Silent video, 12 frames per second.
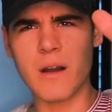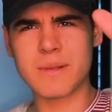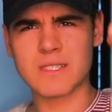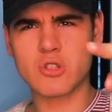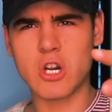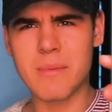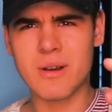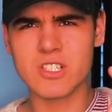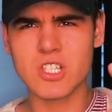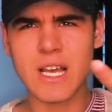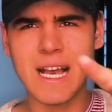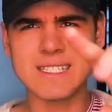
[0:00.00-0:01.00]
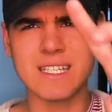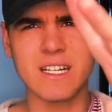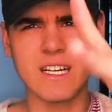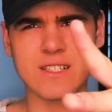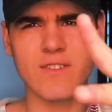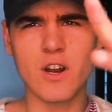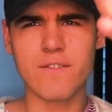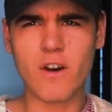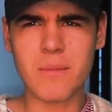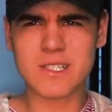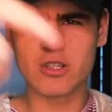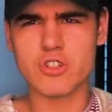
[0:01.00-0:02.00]
comment, subscribe, and I'll see you guys in the next video.
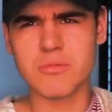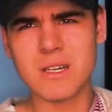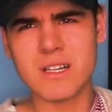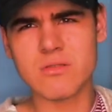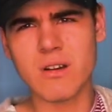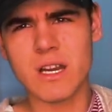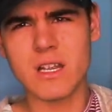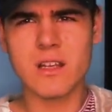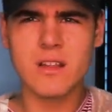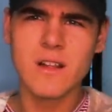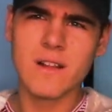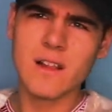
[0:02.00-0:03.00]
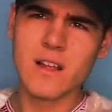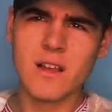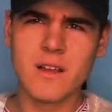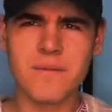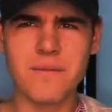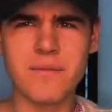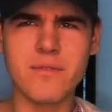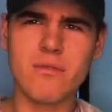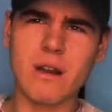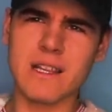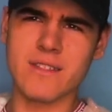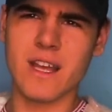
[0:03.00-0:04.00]
Follow my social medias right
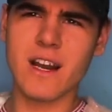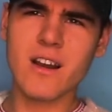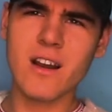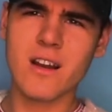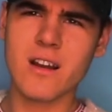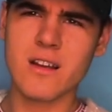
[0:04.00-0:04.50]
there.